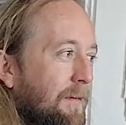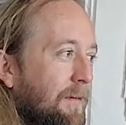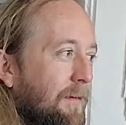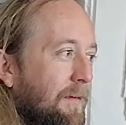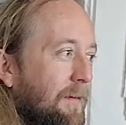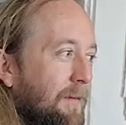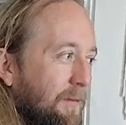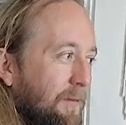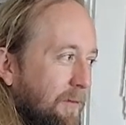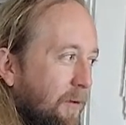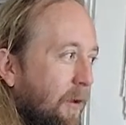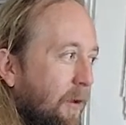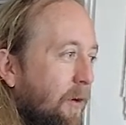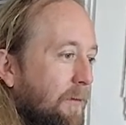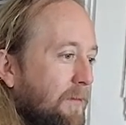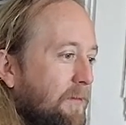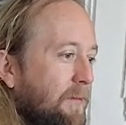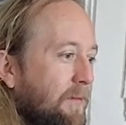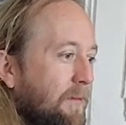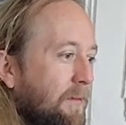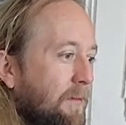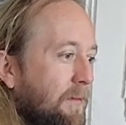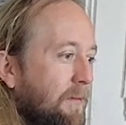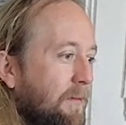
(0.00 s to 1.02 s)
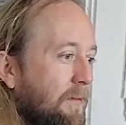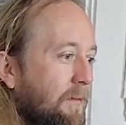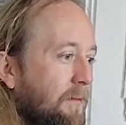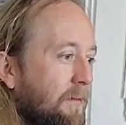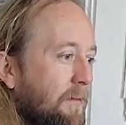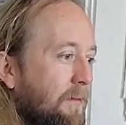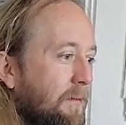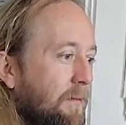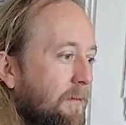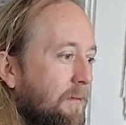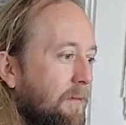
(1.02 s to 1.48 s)
It's close.
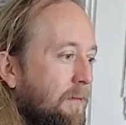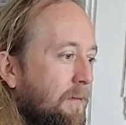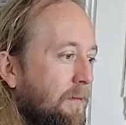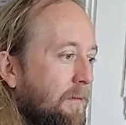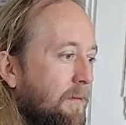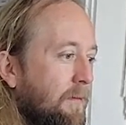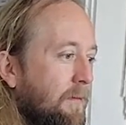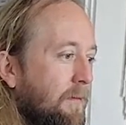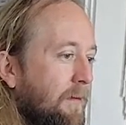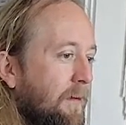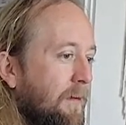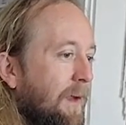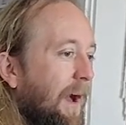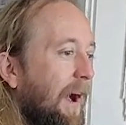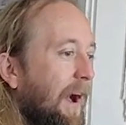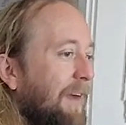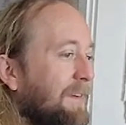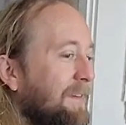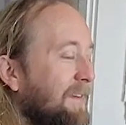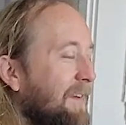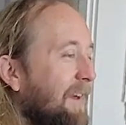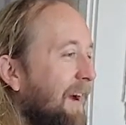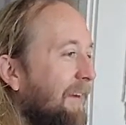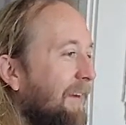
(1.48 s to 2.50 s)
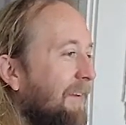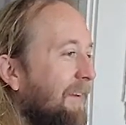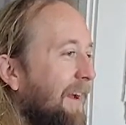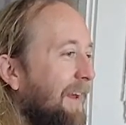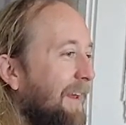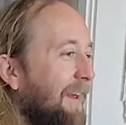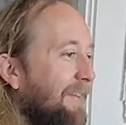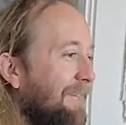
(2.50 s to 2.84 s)
Yeah, see how you're getting